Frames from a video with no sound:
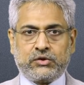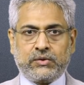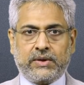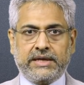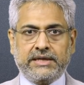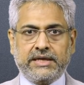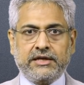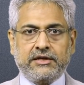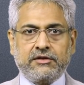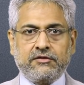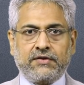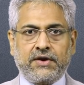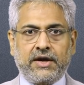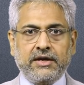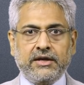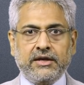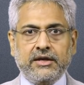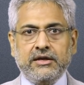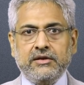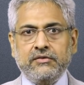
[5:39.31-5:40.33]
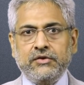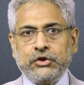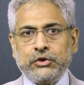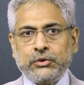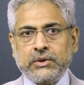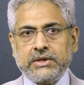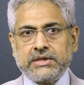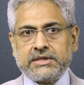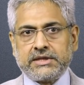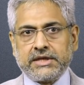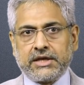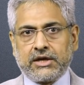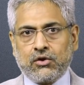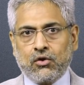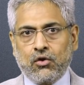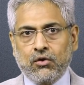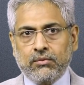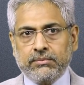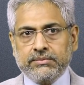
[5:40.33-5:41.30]
to identify individual Sikh
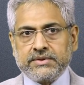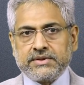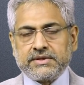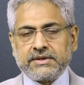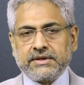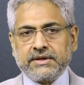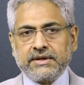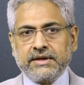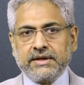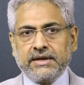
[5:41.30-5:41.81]
homes.